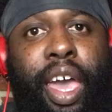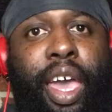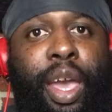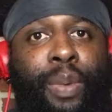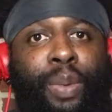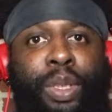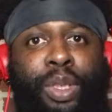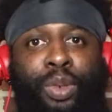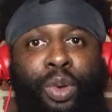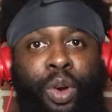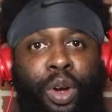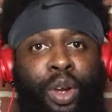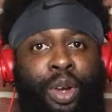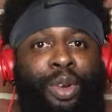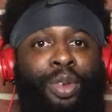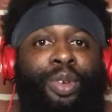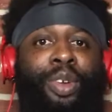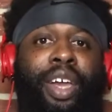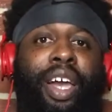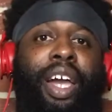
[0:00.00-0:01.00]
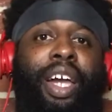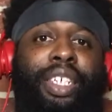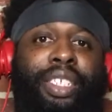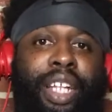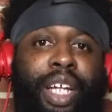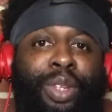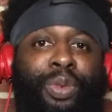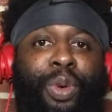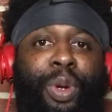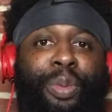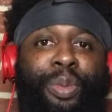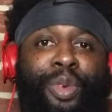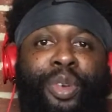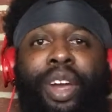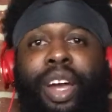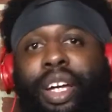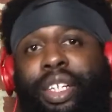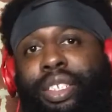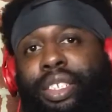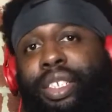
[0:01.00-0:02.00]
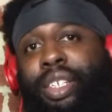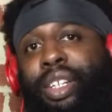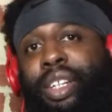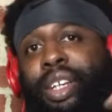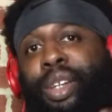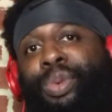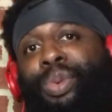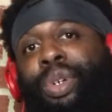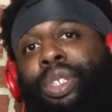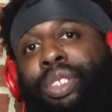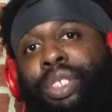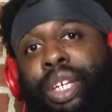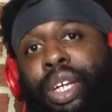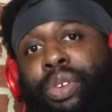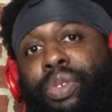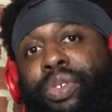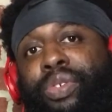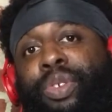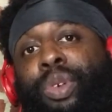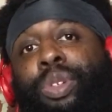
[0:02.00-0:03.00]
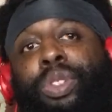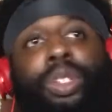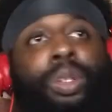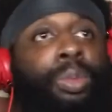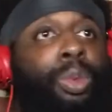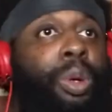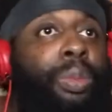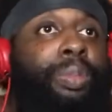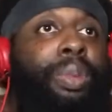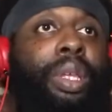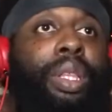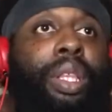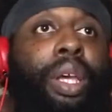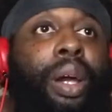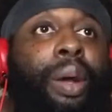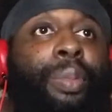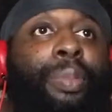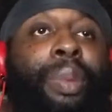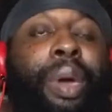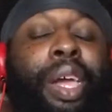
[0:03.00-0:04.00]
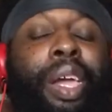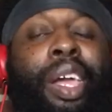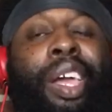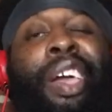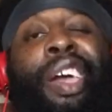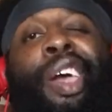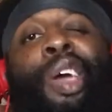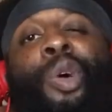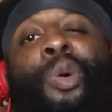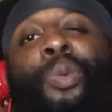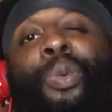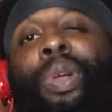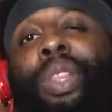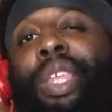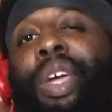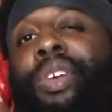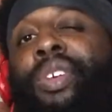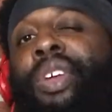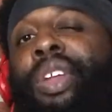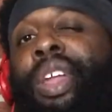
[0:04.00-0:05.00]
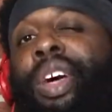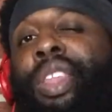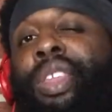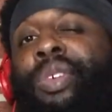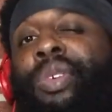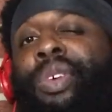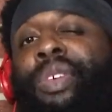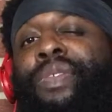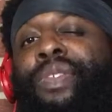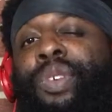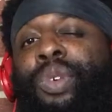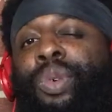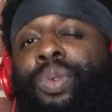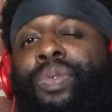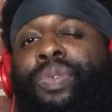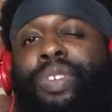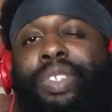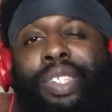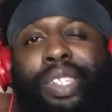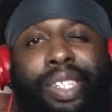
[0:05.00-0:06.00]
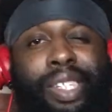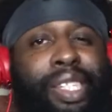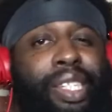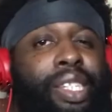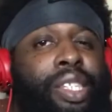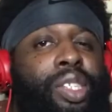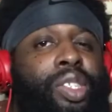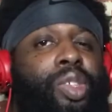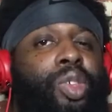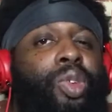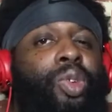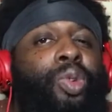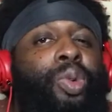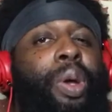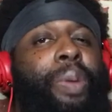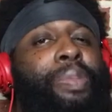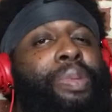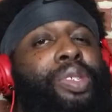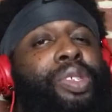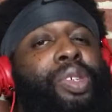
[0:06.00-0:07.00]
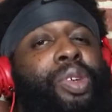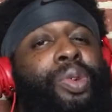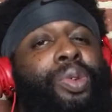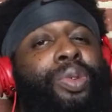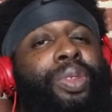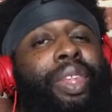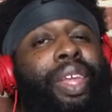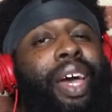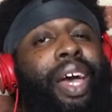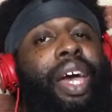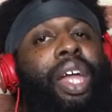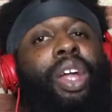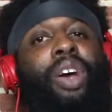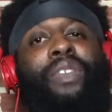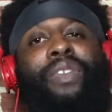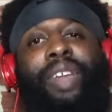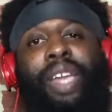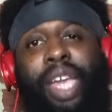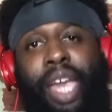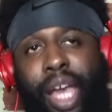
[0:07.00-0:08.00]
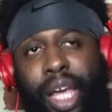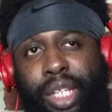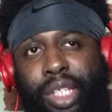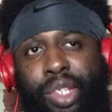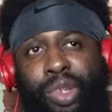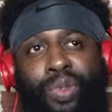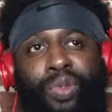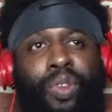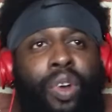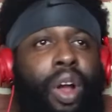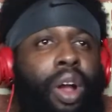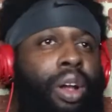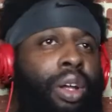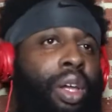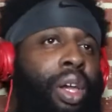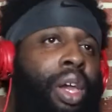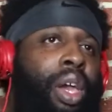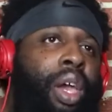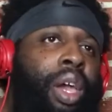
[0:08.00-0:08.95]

Hey, what's going on, you guys? Like with you guys to another one take review. It's your boy Big Dog back with there another review for season two, episode nine of Castle Rock.